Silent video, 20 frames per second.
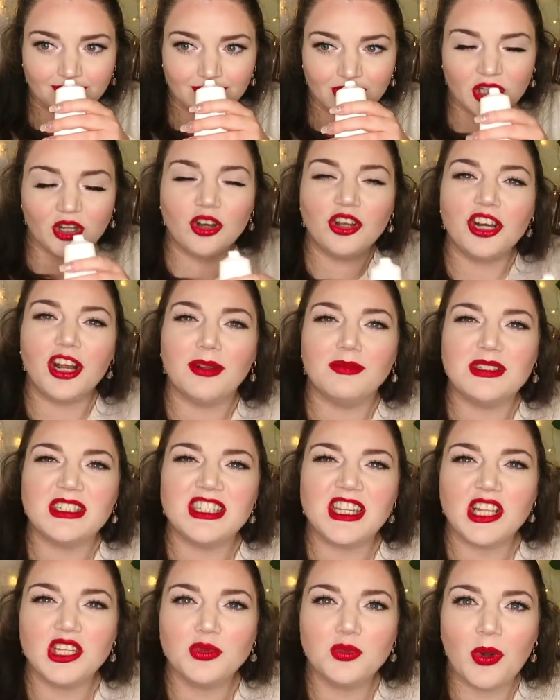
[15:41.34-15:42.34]
God, I'm
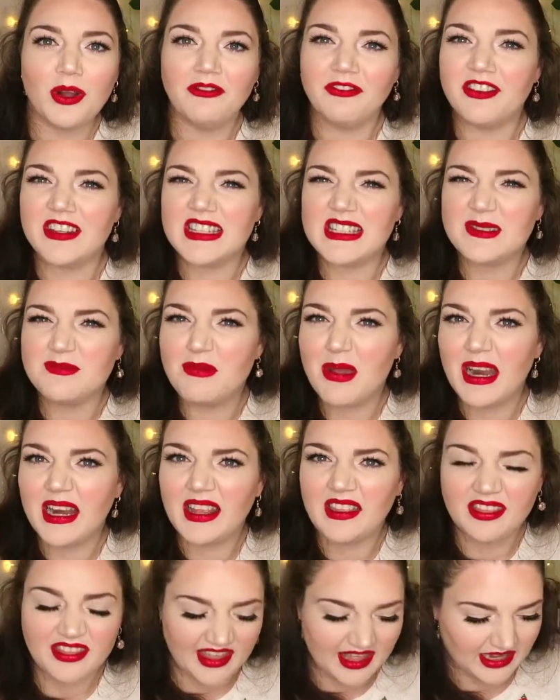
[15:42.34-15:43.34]
such one for
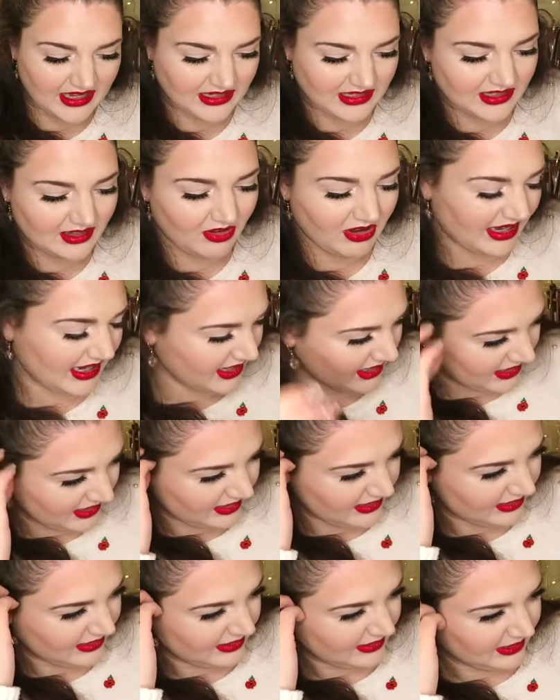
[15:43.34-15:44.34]
smelling things. Like,
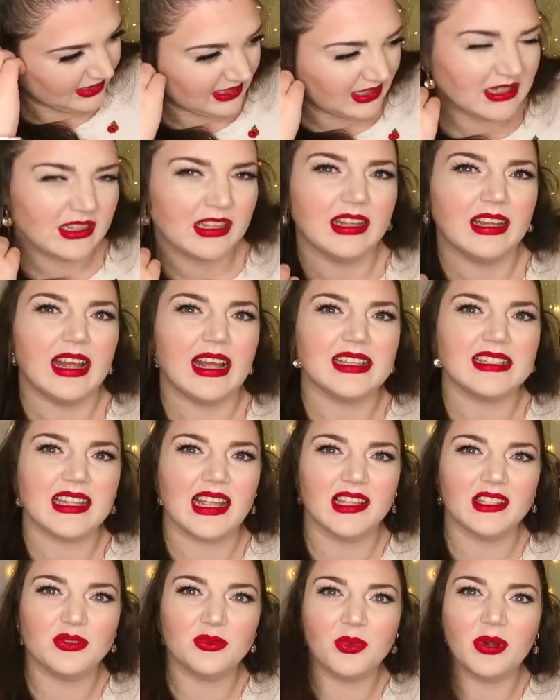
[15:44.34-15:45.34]
that
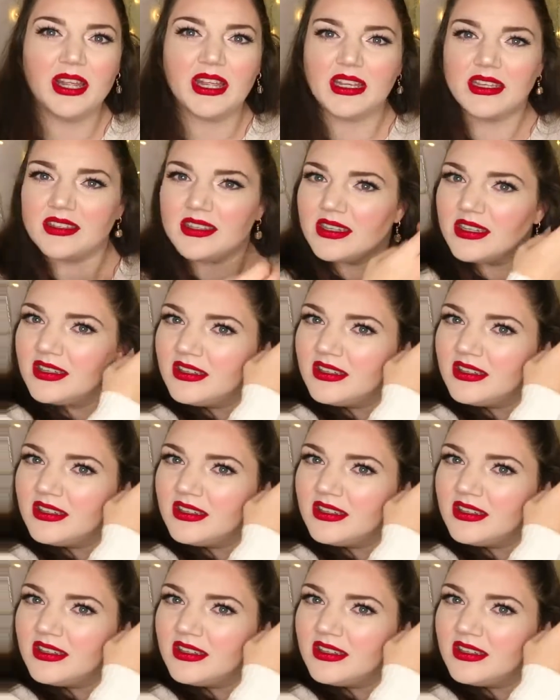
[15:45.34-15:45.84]
sounds weird.